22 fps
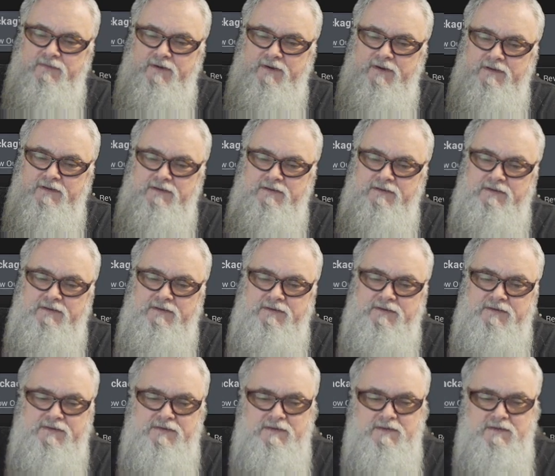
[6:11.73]
fine. You
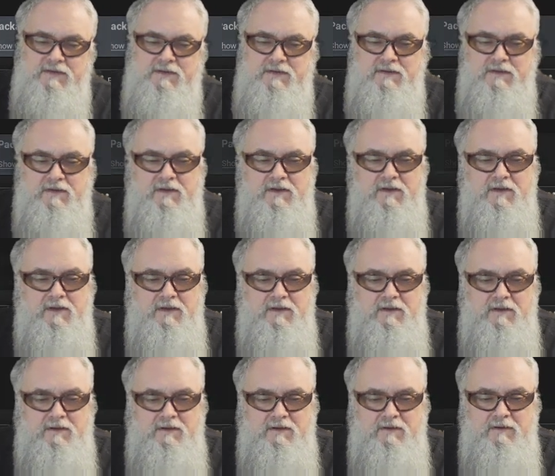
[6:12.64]
can see
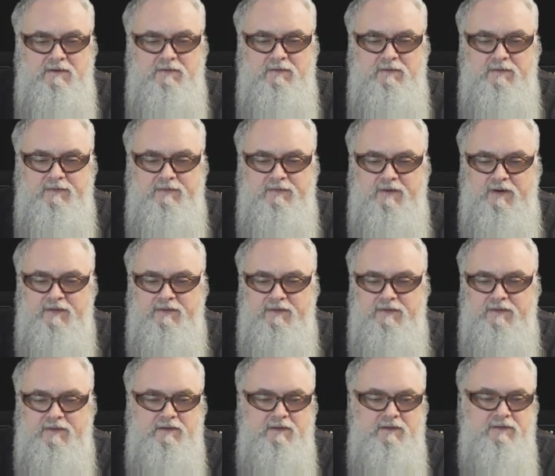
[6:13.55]
here we've
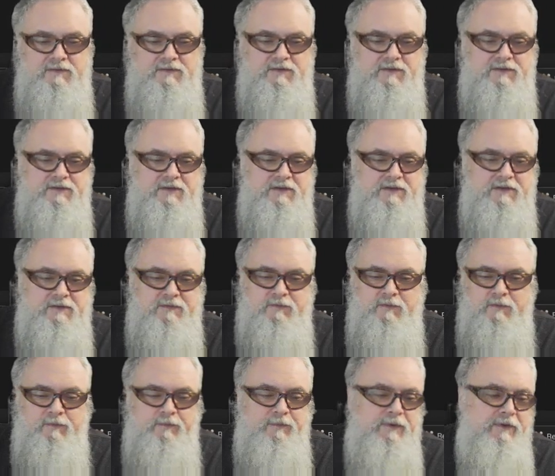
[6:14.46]
got the
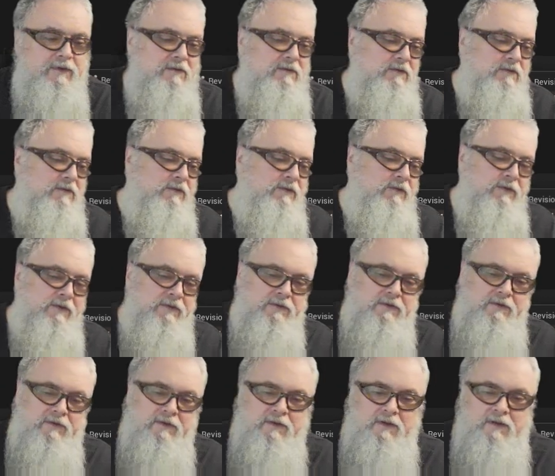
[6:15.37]
successful build
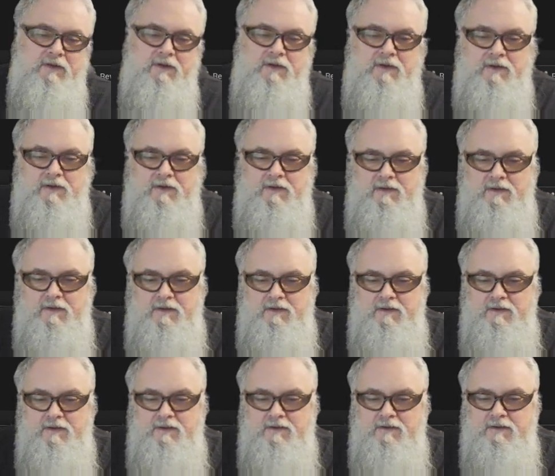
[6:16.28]

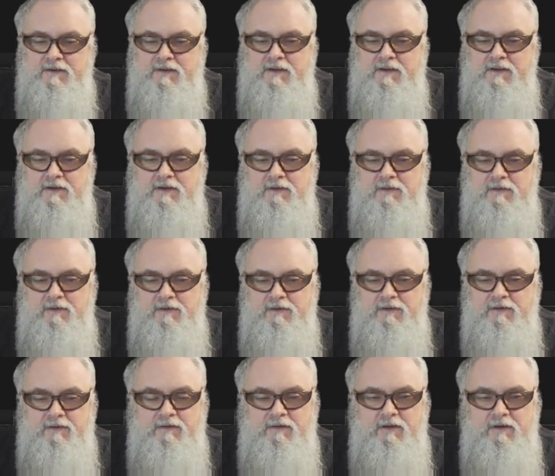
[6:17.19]
indicator
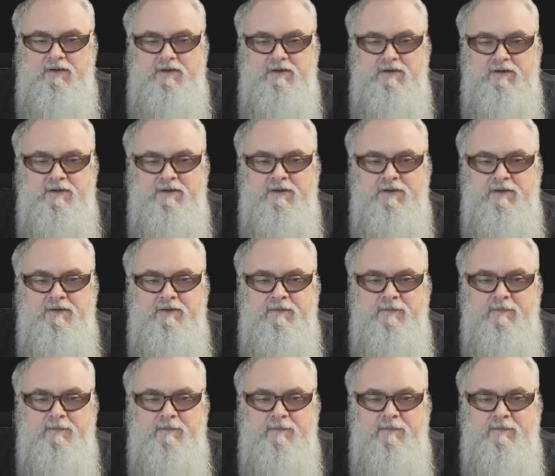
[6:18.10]
in our log.